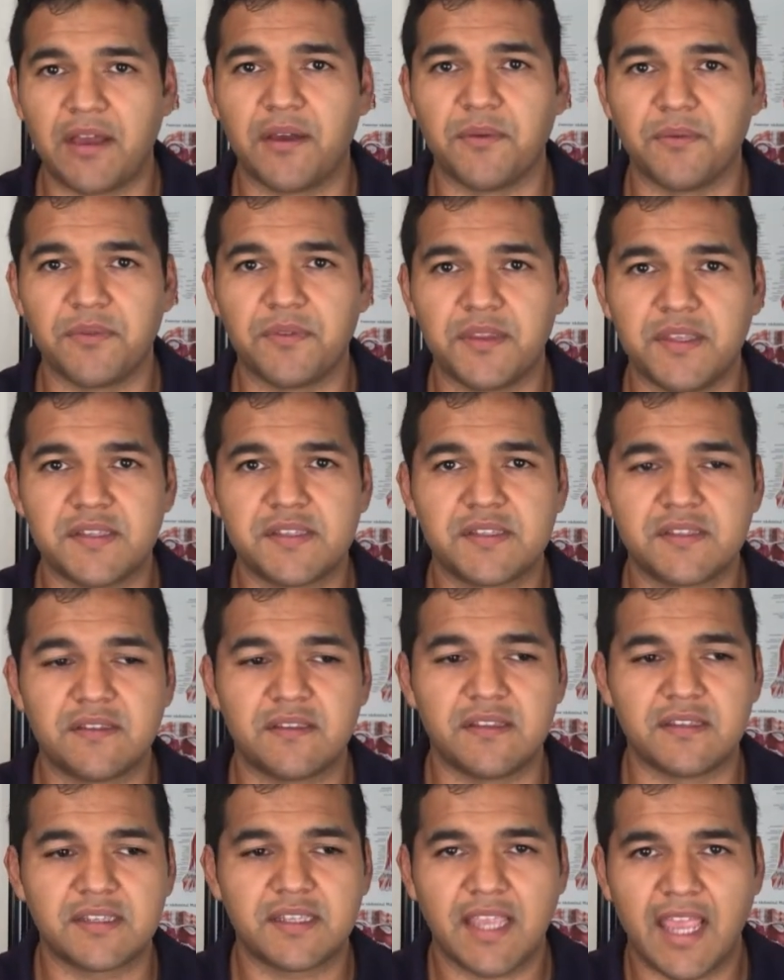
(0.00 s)
Now,
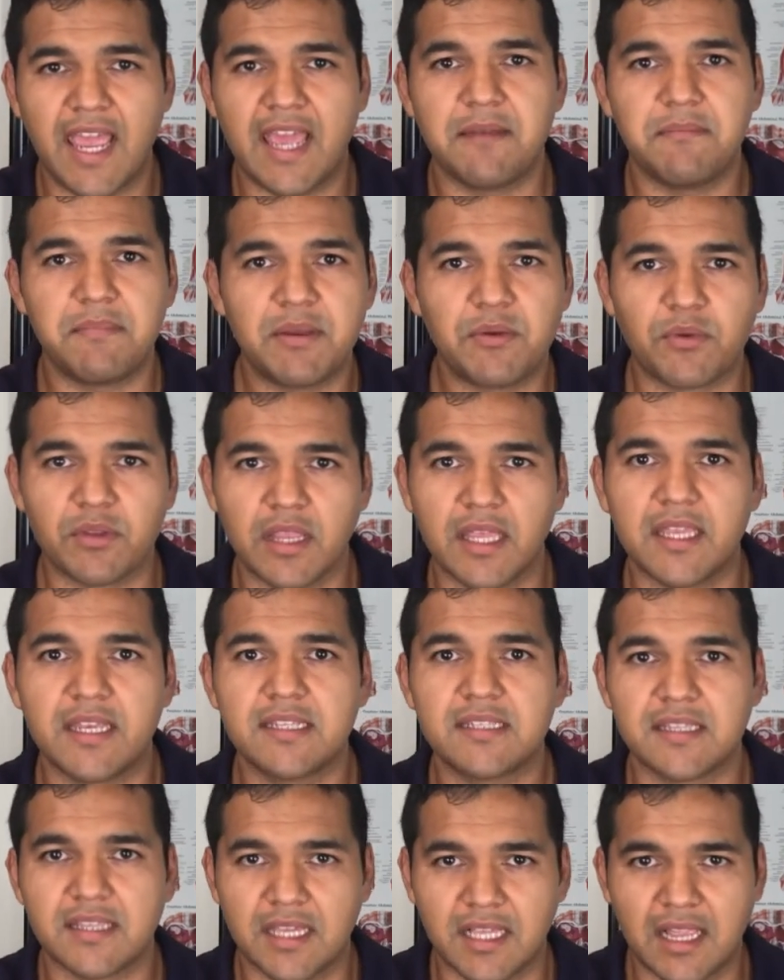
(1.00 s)
this, this can be
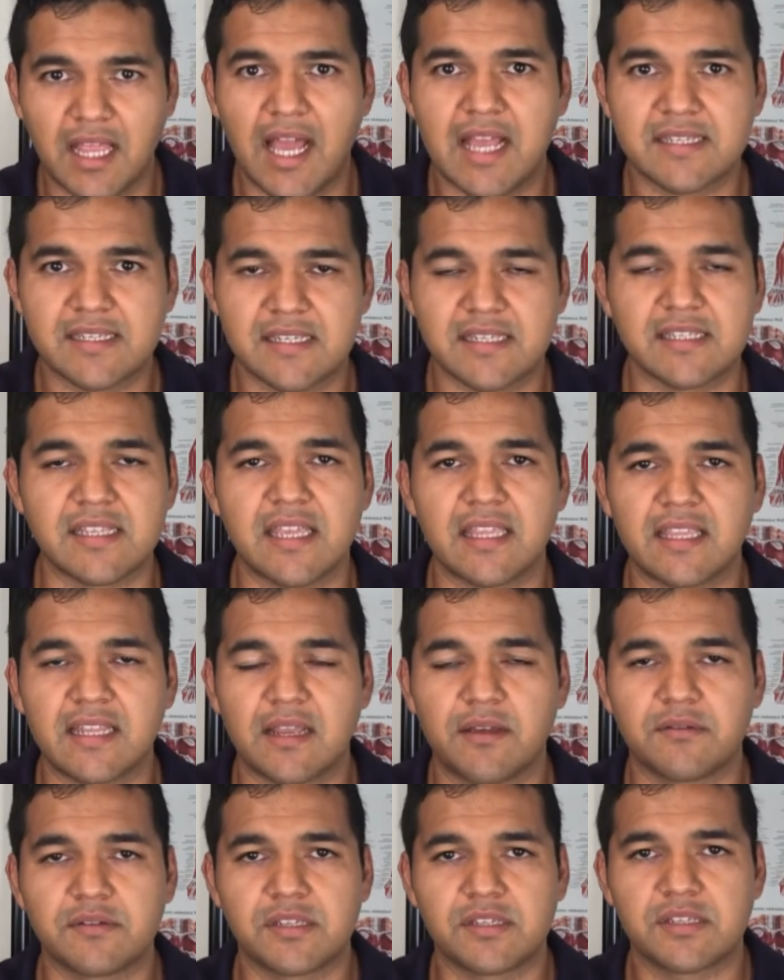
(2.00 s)
related to the glasses thing
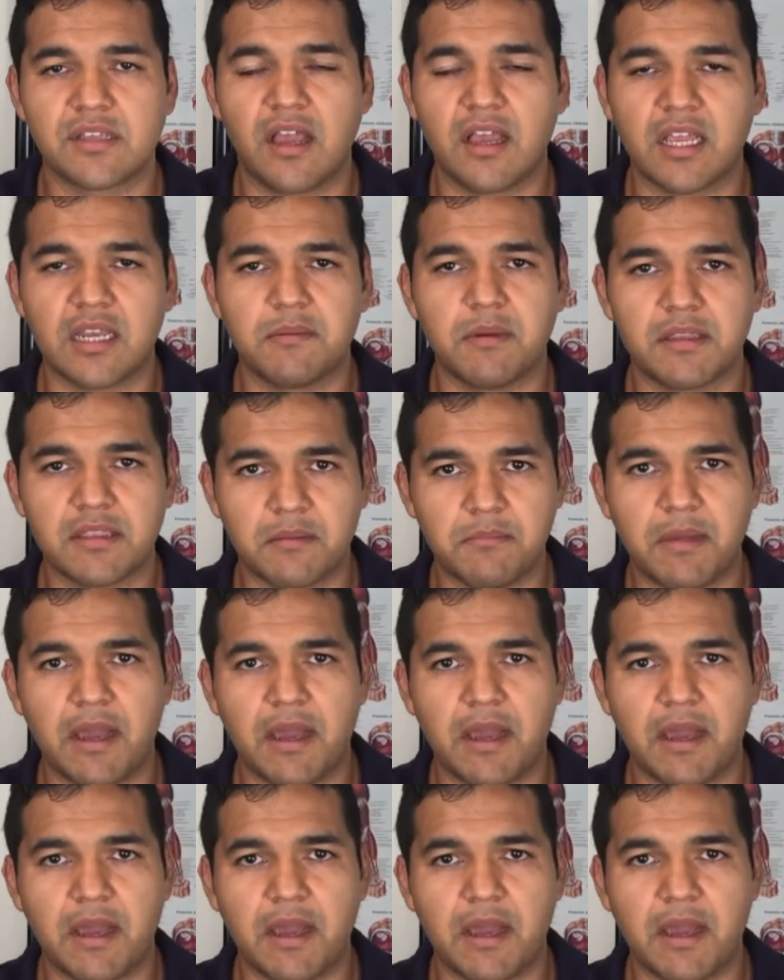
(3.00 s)
that I was just talking about,